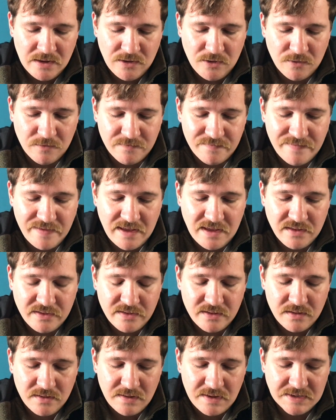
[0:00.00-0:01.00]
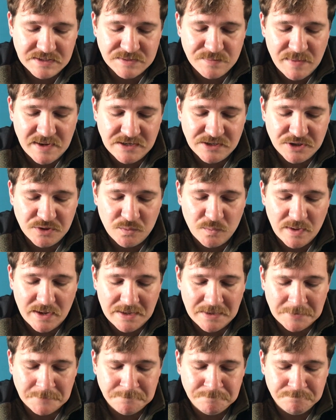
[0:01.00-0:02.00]
your faith has made you
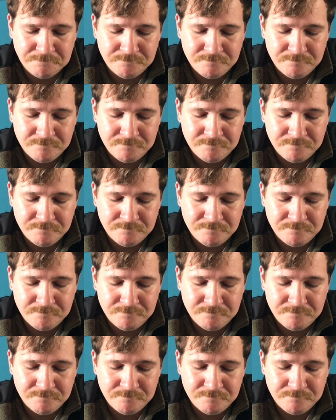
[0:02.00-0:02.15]
well.